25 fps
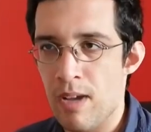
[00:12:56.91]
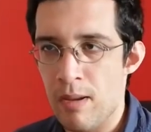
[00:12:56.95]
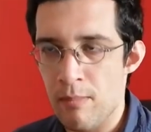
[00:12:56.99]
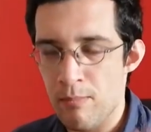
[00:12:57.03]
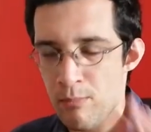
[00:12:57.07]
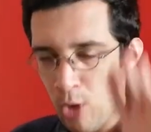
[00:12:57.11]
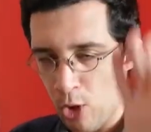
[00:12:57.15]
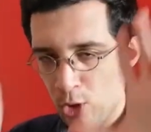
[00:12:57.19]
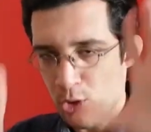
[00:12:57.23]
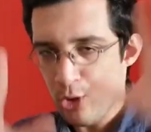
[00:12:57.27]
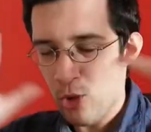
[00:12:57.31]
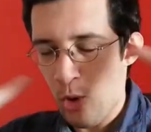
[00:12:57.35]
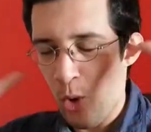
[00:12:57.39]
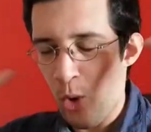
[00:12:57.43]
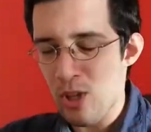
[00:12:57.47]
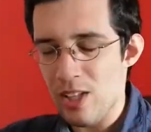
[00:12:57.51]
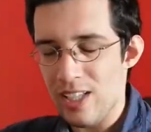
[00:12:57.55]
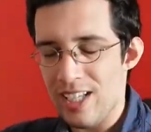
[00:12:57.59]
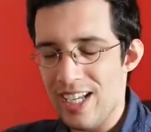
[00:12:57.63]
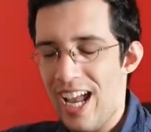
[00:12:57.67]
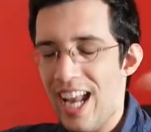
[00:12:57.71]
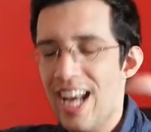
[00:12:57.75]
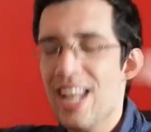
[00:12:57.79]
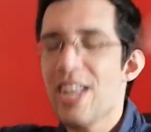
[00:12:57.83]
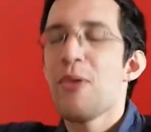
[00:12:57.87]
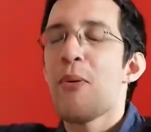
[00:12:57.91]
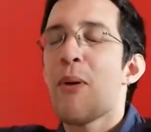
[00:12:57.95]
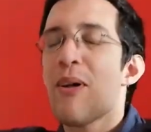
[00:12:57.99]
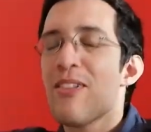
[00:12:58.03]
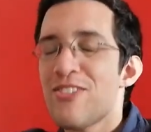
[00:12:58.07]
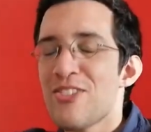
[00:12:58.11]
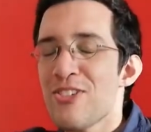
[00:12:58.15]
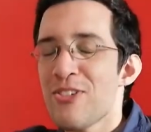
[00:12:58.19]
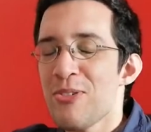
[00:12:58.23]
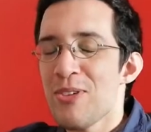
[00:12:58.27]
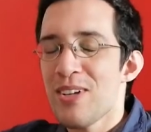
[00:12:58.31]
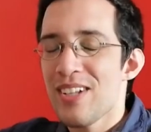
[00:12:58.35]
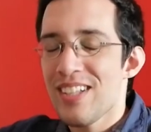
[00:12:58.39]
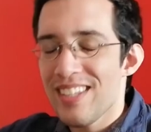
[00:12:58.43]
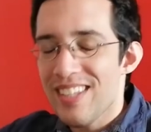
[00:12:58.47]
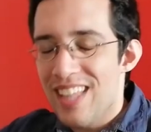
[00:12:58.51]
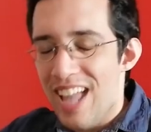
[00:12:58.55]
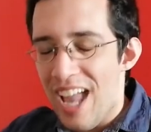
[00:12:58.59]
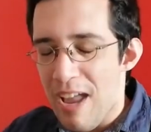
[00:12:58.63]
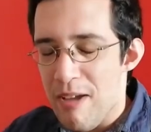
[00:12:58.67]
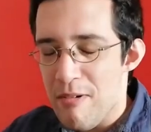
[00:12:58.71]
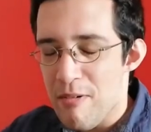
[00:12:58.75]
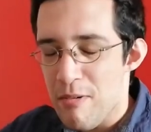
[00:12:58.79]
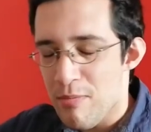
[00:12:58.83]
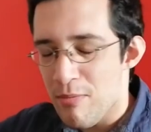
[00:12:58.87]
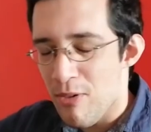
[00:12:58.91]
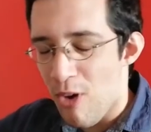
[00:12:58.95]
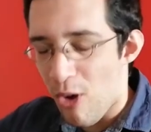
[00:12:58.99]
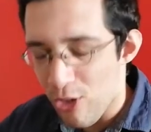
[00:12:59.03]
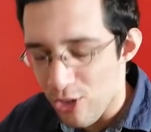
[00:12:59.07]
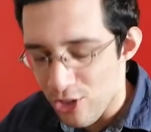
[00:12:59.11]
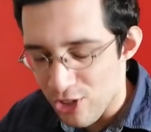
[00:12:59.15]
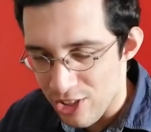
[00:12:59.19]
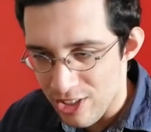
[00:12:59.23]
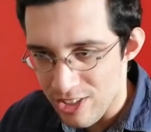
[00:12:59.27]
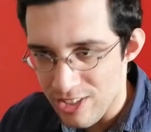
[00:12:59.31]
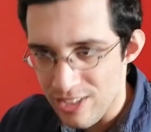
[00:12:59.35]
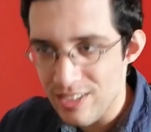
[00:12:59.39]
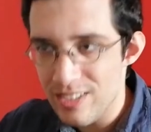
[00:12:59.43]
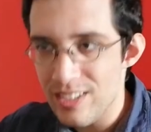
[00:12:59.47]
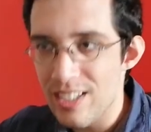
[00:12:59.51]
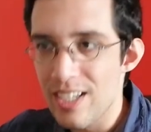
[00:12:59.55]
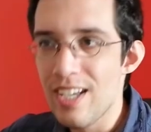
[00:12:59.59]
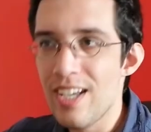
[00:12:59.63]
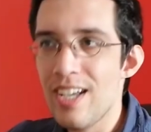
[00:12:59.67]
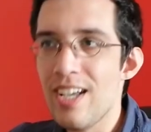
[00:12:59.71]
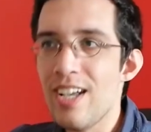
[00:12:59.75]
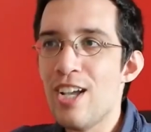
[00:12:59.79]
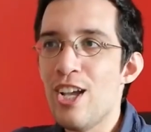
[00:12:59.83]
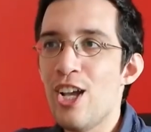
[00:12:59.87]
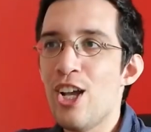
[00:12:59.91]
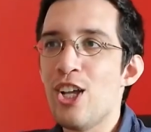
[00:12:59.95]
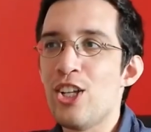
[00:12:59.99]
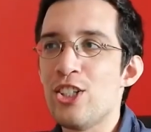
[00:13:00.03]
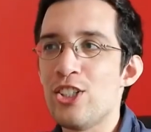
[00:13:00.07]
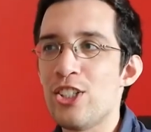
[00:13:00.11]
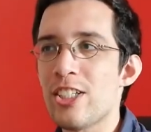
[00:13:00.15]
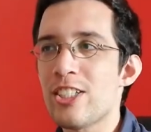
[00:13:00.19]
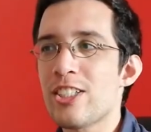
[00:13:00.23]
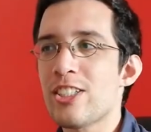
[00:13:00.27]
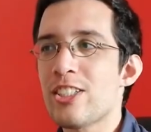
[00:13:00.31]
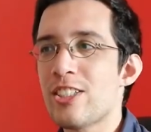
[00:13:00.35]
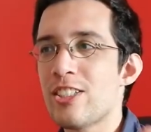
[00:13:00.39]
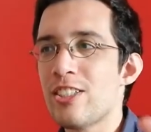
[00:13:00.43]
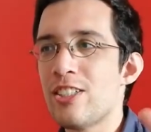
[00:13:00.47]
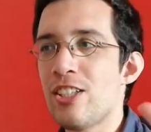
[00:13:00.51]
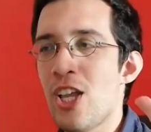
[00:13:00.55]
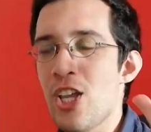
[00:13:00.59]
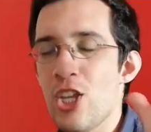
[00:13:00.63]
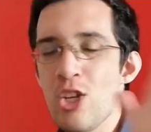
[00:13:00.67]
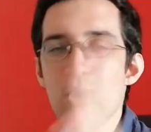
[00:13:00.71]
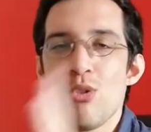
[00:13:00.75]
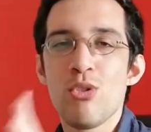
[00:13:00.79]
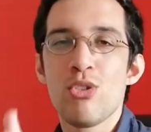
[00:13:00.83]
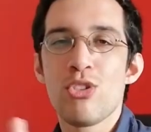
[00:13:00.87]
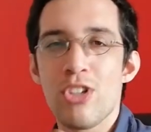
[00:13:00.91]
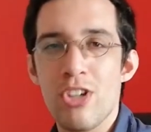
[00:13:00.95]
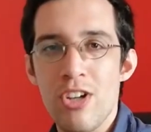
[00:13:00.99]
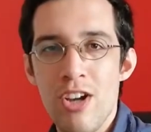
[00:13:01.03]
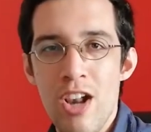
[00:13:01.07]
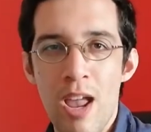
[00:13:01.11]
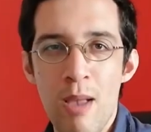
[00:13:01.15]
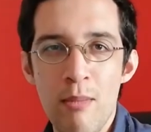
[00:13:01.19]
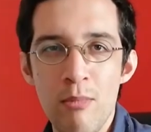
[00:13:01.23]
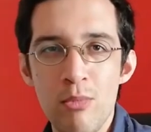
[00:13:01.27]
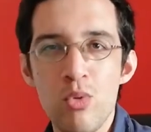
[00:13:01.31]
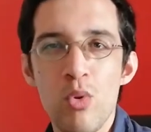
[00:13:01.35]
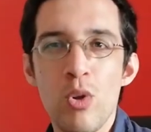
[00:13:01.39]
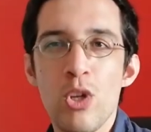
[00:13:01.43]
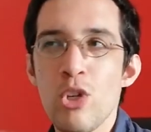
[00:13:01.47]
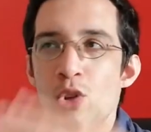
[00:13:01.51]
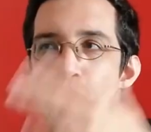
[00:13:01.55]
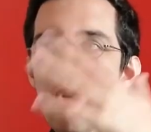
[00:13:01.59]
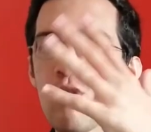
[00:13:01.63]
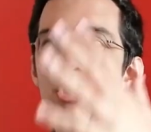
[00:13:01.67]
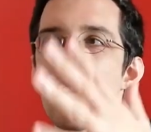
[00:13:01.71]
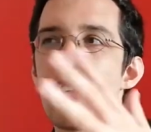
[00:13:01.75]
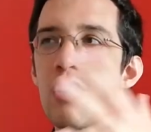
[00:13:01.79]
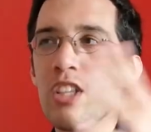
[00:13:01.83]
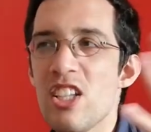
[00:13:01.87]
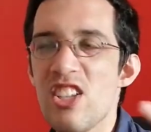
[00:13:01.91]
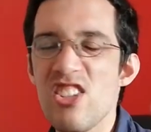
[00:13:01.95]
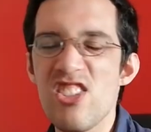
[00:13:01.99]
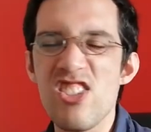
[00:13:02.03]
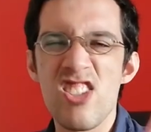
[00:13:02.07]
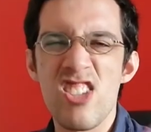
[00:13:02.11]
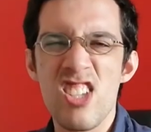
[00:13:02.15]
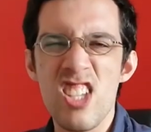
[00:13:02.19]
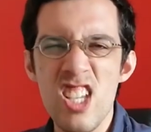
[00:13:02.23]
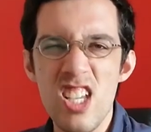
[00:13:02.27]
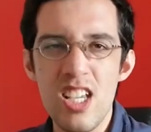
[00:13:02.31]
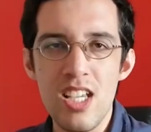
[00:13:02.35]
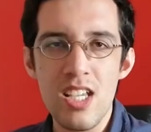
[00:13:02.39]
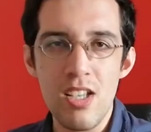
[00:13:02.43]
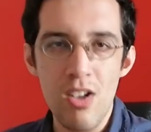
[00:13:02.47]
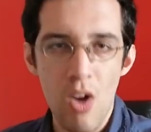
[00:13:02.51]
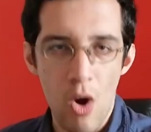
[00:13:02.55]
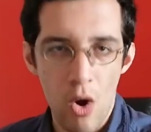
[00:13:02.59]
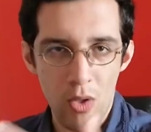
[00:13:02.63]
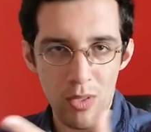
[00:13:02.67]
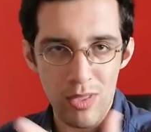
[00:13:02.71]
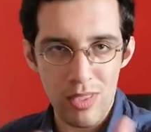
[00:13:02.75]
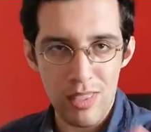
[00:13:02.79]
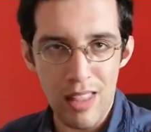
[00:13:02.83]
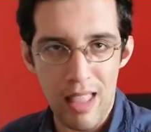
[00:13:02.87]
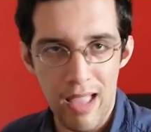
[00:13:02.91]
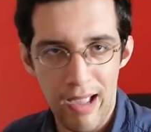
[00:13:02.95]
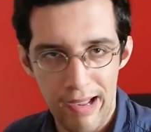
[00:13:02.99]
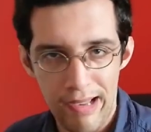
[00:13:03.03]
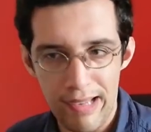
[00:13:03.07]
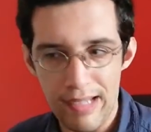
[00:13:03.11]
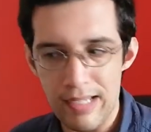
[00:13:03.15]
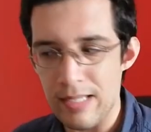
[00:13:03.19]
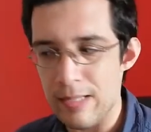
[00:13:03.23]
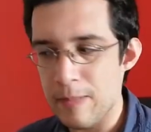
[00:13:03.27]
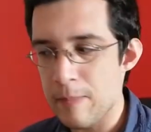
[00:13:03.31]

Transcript: I'm not calling anyone's real name obnoxious, just the usernames we usually see online.